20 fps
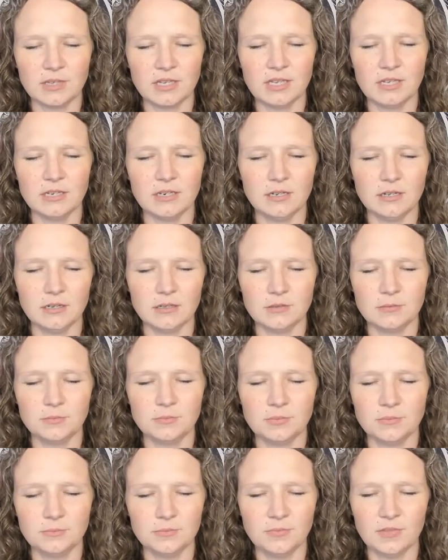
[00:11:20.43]
in a
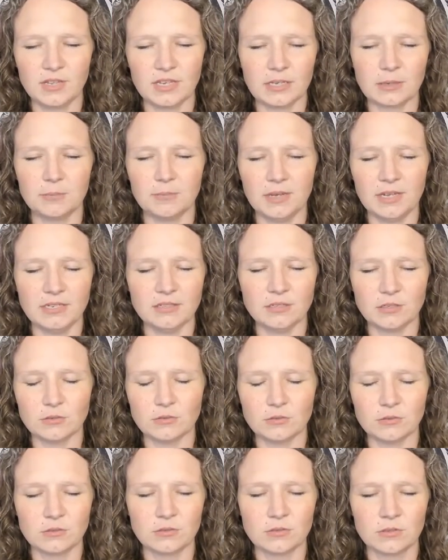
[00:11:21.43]
like a meadow.